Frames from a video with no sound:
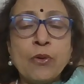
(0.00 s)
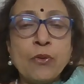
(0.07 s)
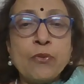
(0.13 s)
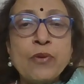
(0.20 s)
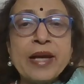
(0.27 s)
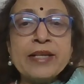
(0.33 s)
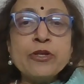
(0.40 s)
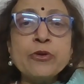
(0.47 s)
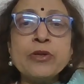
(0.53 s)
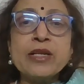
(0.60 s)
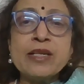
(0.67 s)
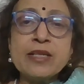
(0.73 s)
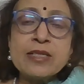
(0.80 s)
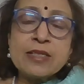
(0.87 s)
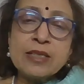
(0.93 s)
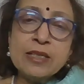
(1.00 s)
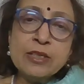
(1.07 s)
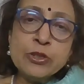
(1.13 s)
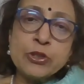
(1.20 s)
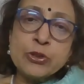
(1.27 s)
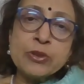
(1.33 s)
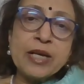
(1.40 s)
when you listen
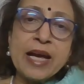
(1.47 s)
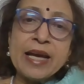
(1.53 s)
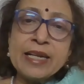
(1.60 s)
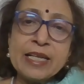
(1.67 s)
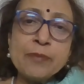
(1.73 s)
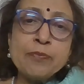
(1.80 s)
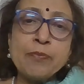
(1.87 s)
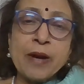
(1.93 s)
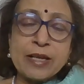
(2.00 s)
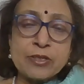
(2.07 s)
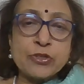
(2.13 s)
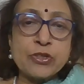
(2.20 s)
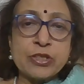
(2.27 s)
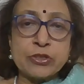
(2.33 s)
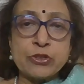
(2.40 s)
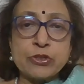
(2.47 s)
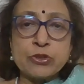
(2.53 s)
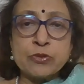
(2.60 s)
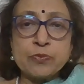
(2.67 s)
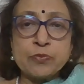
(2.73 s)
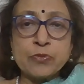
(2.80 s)
to any passage,